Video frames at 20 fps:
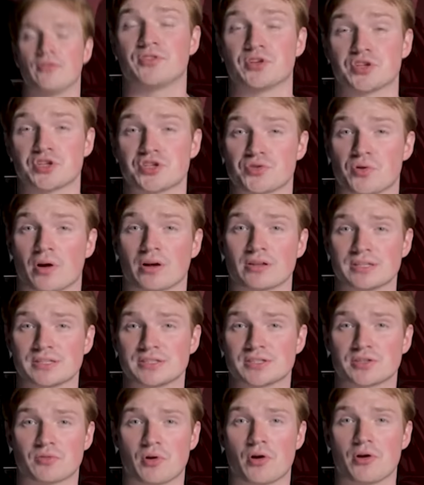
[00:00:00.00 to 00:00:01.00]
If you're struggling
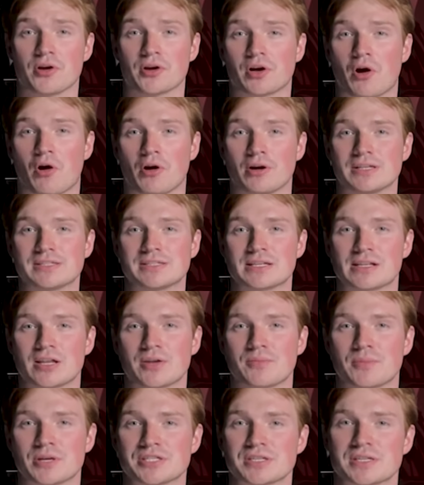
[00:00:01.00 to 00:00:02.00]
to grow your car
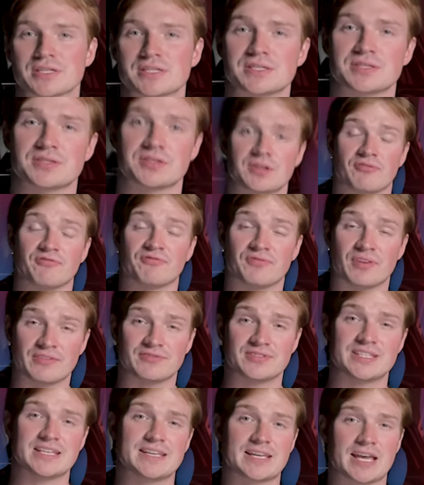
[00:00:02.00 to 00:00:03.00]
detailing business to
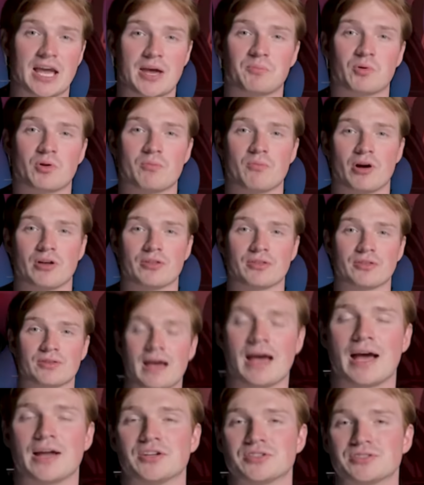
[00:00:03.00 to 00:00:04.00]
50K per month,
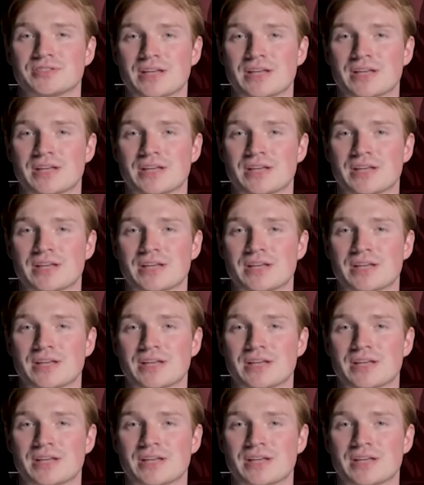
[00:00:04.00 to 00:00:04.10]
and you're